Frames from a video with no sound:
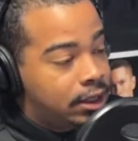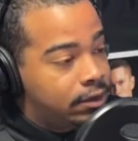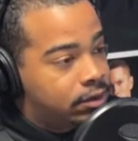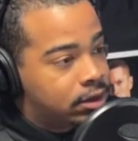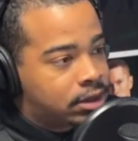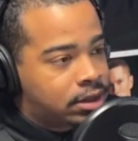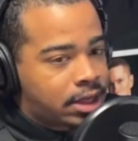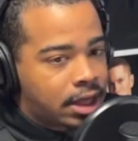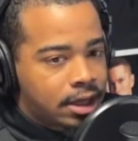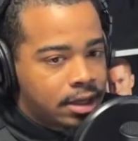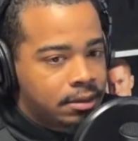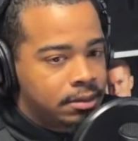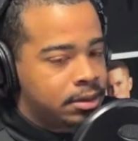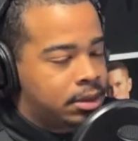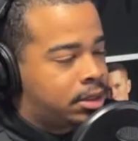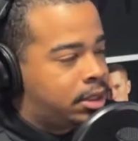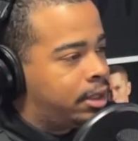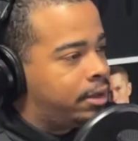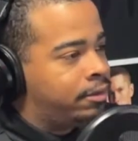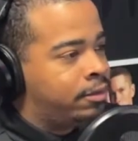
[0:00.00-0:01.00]
Cleveland State,
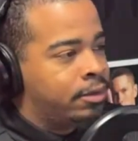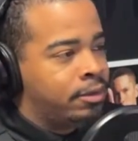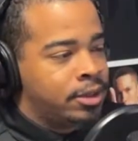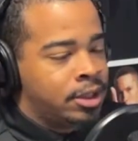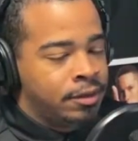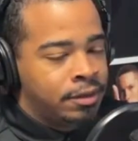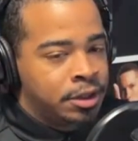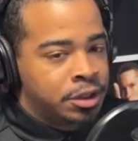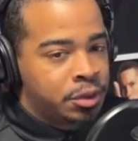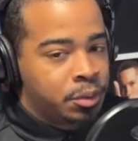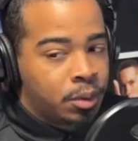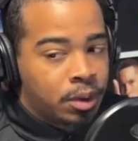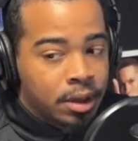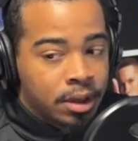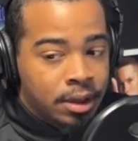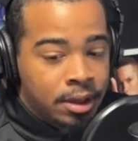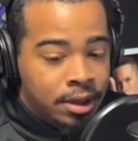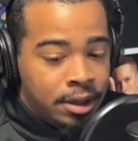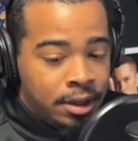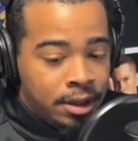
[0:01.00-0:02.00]

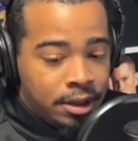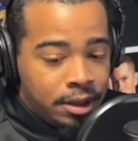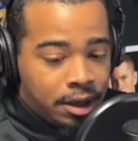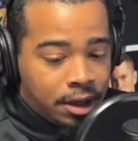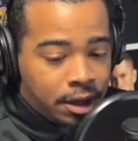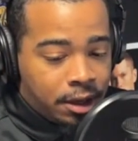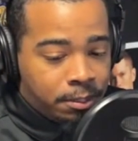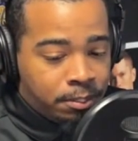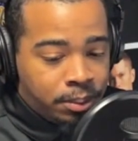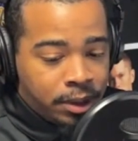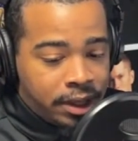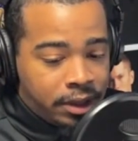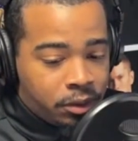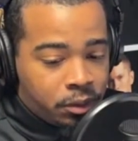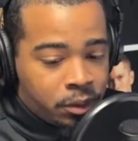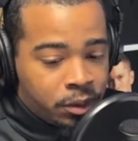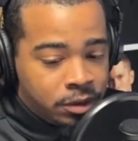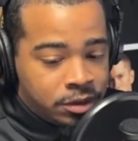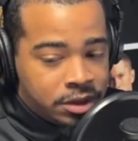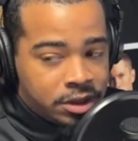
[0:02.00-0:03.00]
Division I.
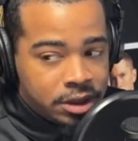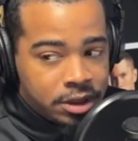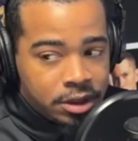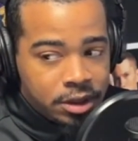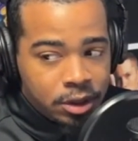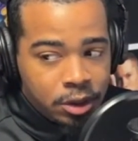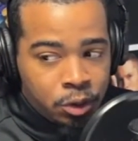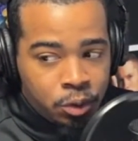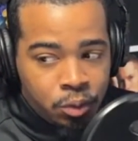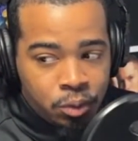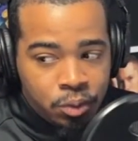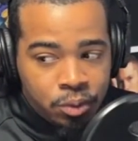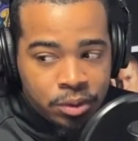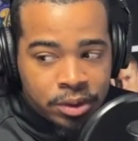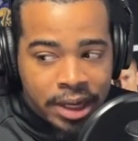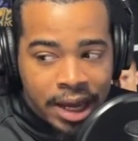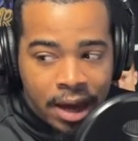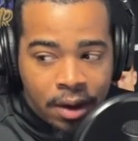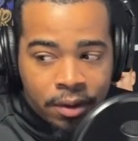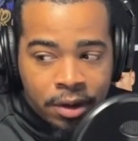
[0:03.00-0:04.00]
Blake Wilson,
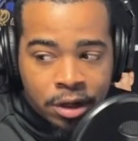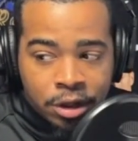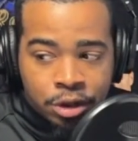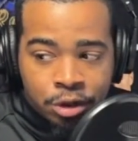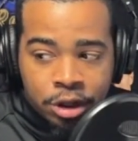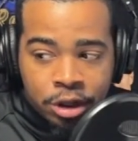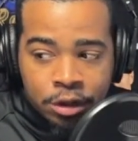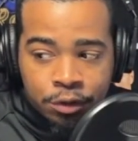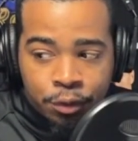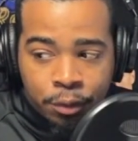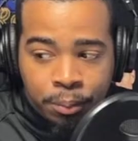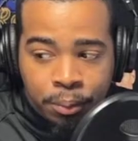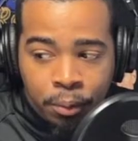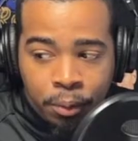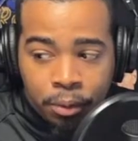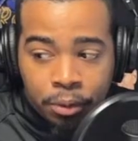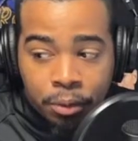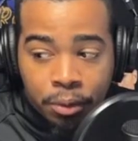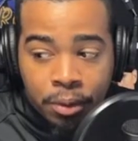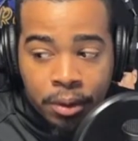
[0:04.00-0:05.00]
who's now in the transfer
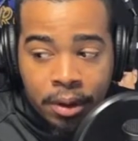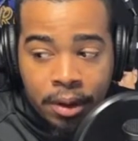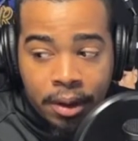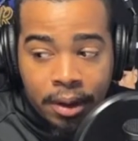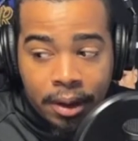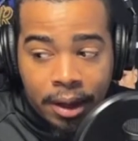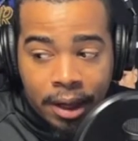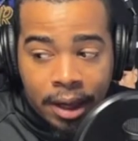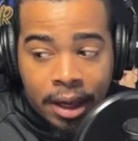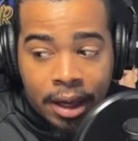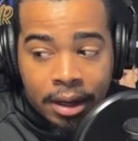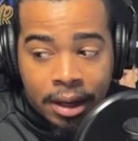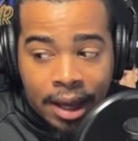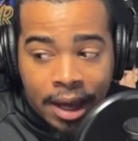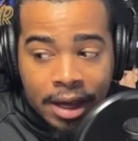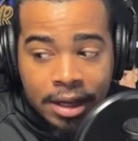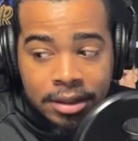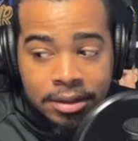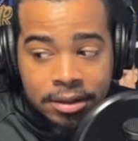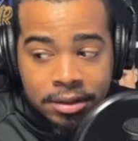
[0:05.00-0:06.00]
portal
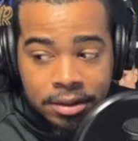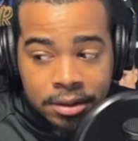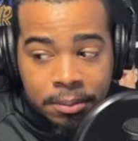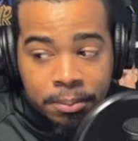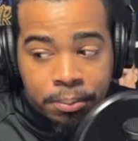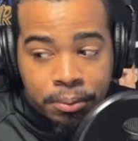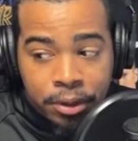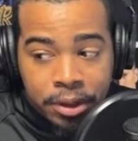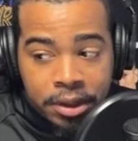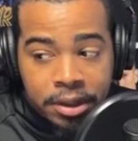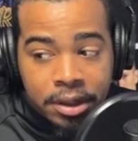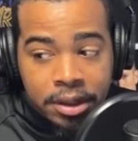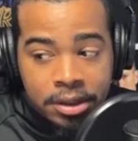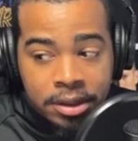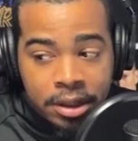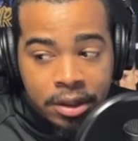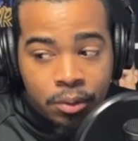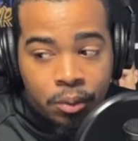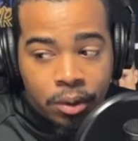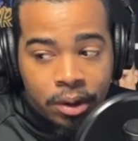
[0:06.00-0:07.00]
and has some pretty
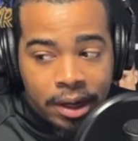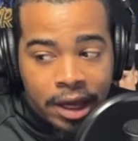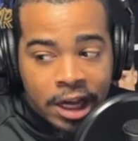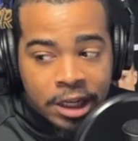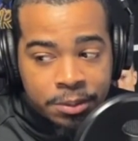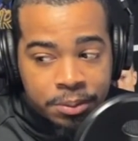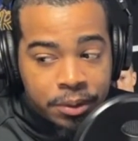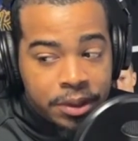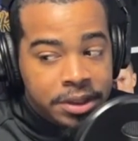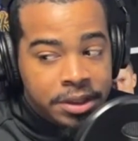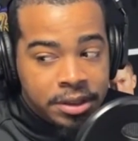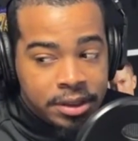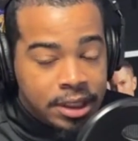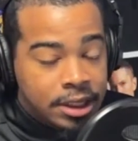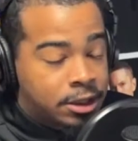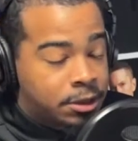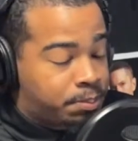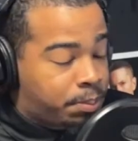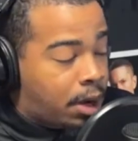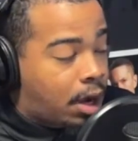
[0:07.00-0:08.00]
good D1
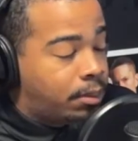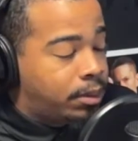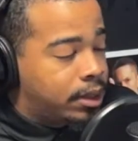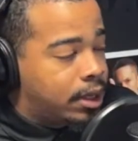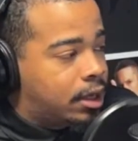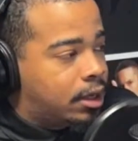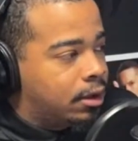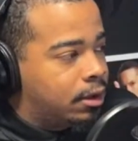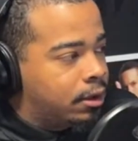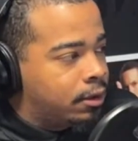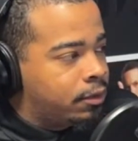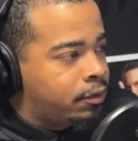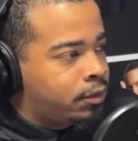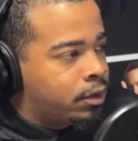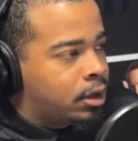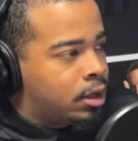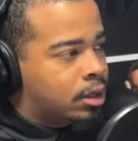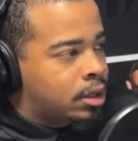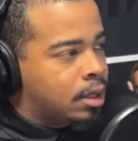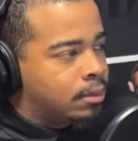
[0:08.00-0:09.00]
aspirations, that's probably going
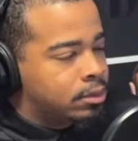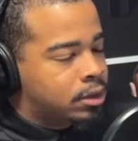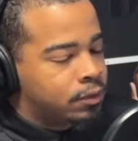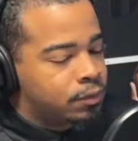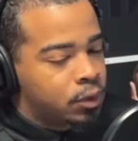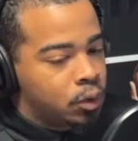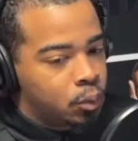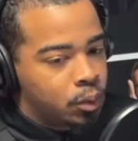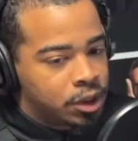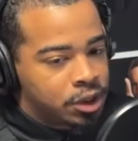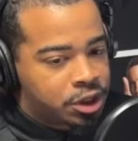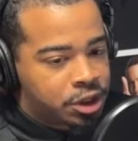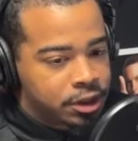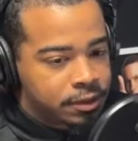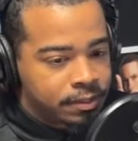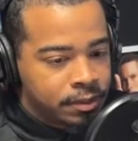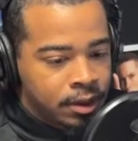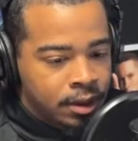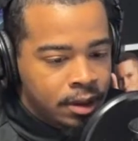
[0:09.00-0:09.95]
to come to fruition.